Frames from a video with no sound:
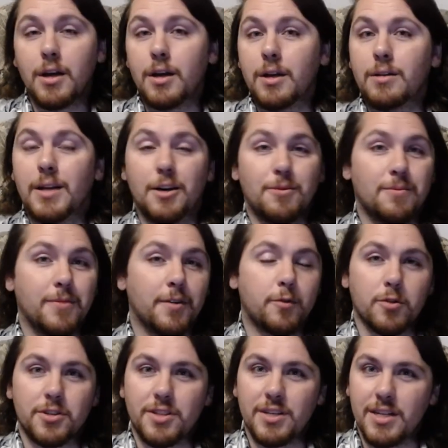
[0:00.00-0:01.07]
Now, of
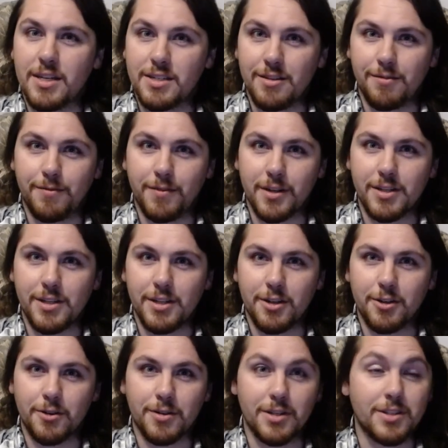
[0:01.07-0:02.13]
course, the easy fix
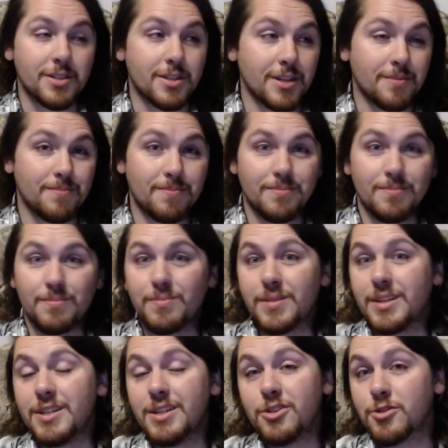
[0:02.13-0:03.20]
here is that the
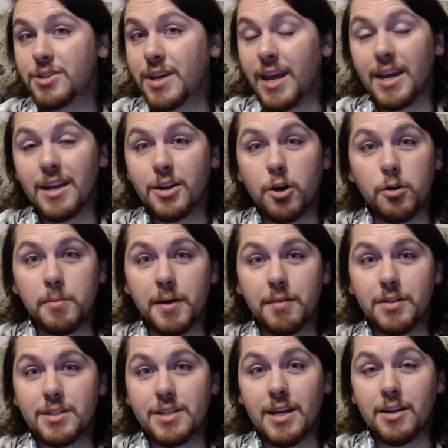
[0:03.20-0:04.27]
teachers can go above
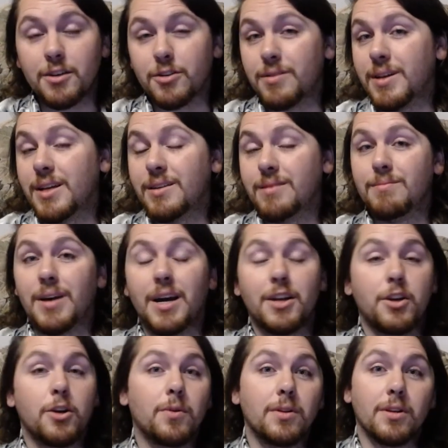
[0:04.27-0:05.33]
the standard, and I
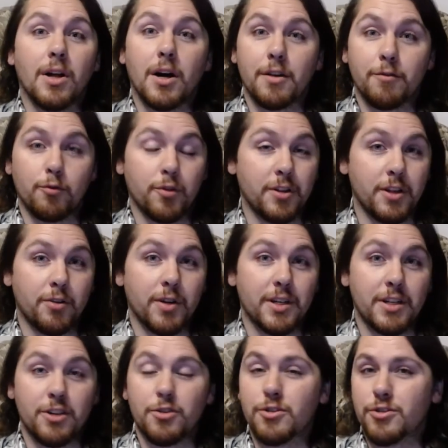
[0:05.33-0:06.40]
know a lot of really great
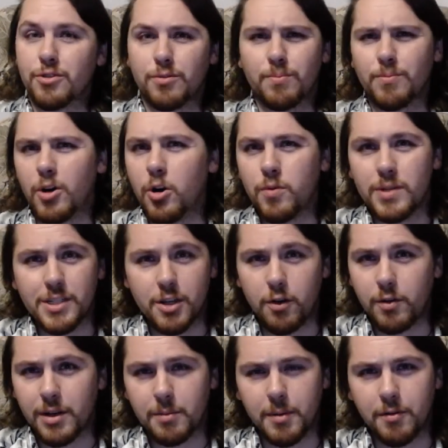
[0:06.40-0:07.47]
teachers are always
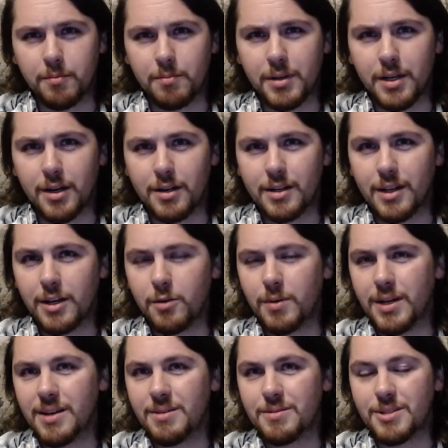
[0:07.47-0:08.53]
going above and beyond
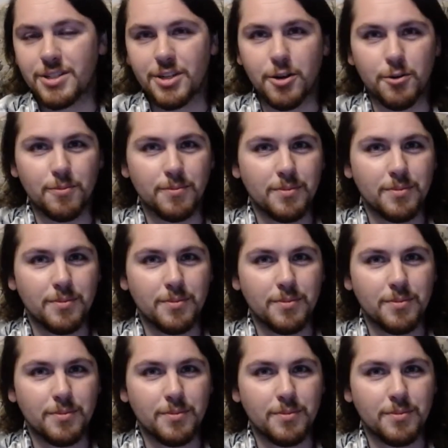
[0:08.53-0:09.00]
anyway, so